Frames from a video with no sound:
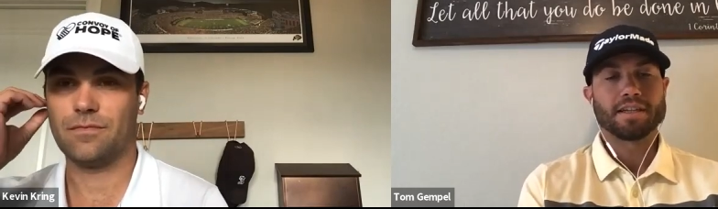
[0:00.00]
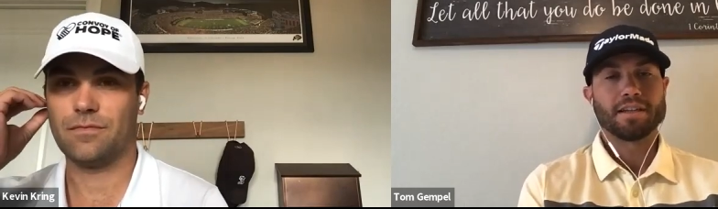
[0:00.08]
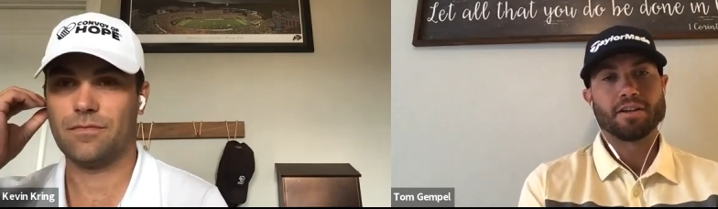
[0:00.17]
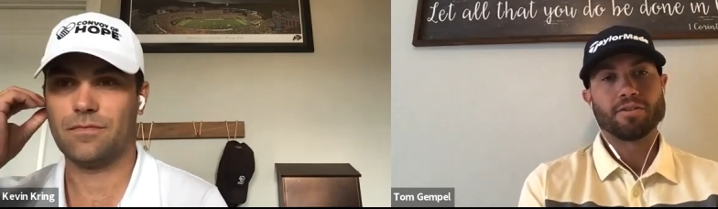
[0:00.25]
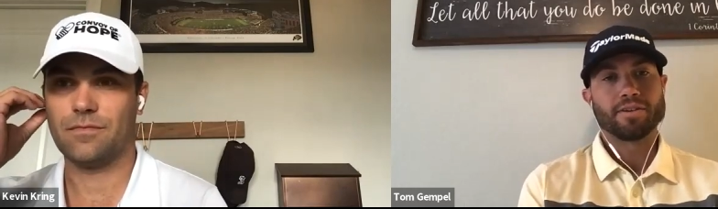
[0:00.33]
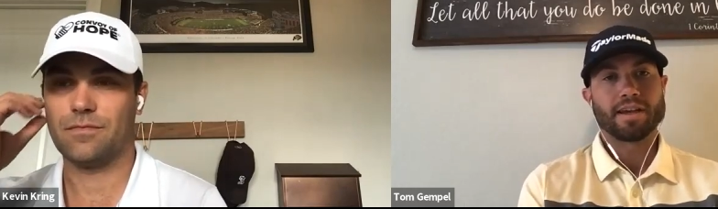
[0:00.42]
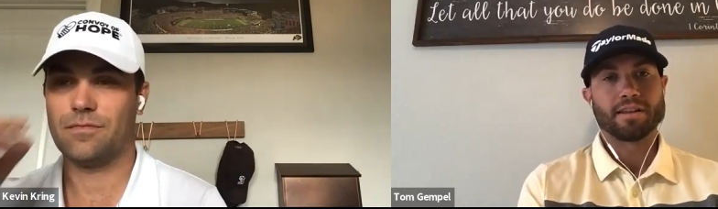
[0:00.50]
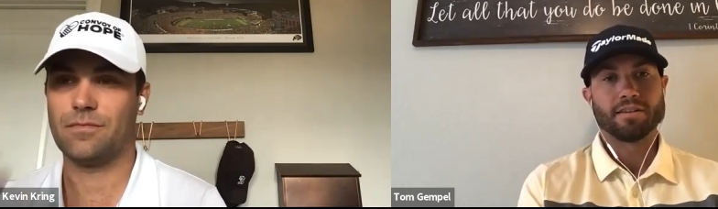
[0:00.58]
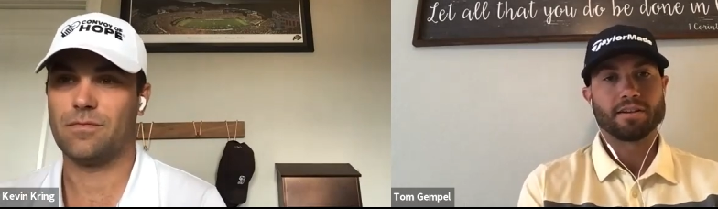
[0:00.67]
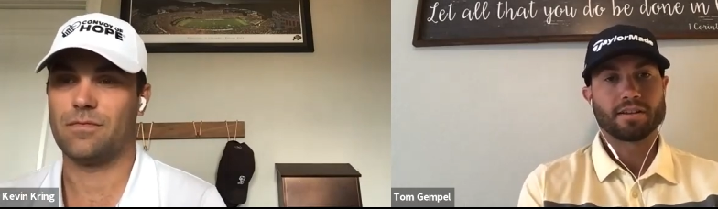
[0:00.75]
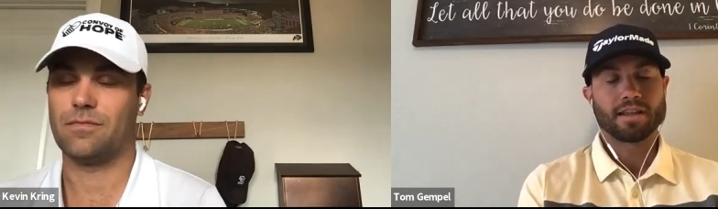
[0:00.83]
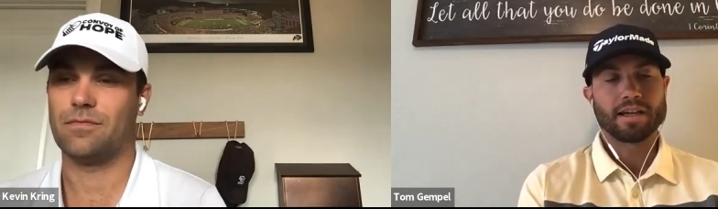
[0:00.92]
Speaker 1: I didn't know what that
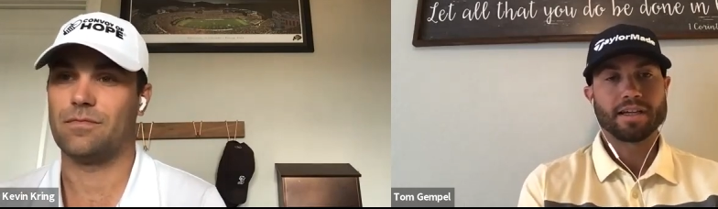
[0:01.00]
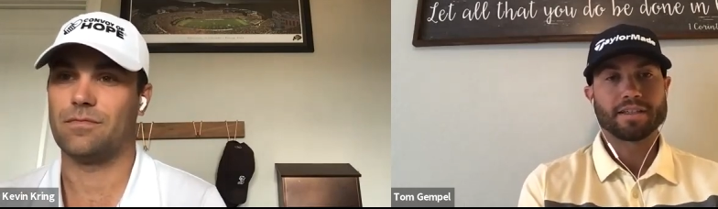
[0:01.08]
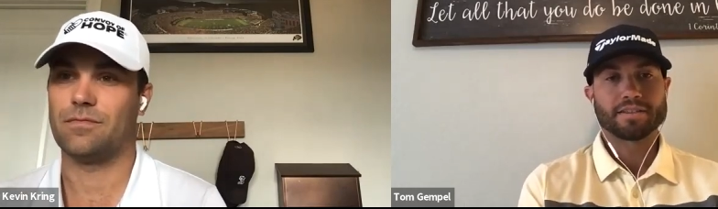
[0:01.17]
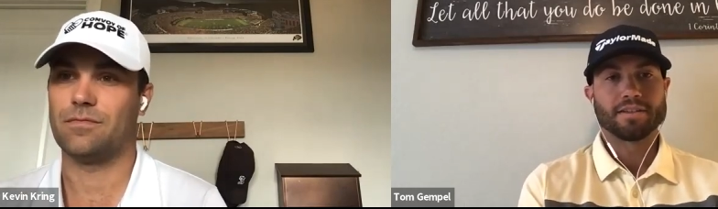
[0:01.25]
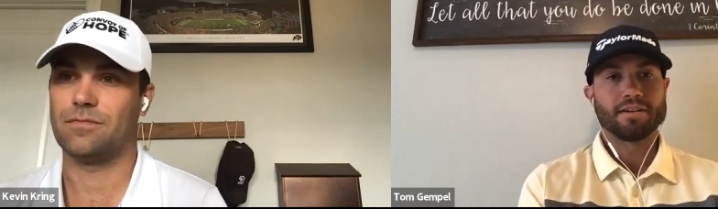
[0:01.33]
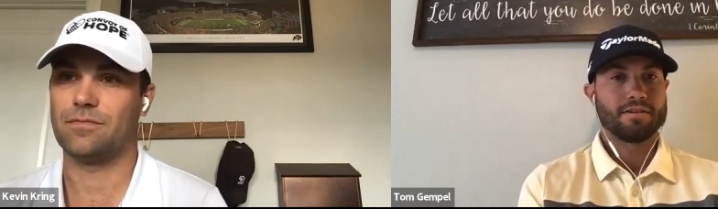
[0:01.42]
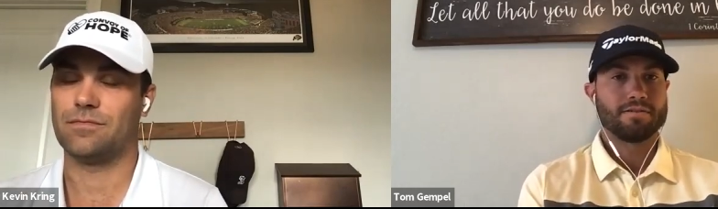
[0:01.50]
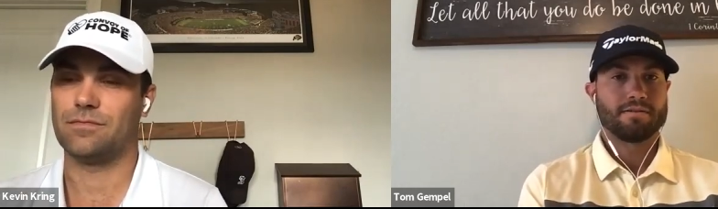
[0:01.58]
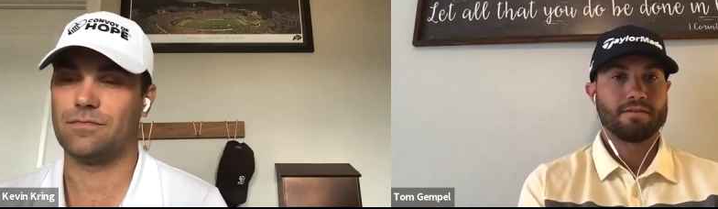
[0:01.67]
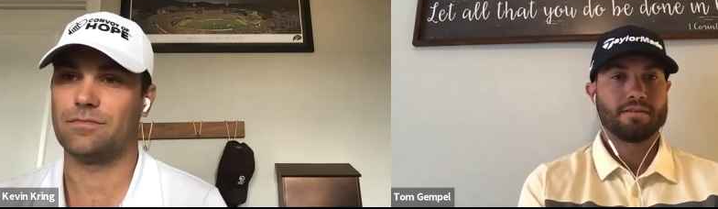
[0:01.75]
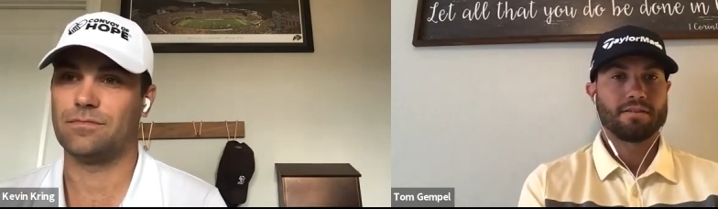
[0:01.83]
looked like, so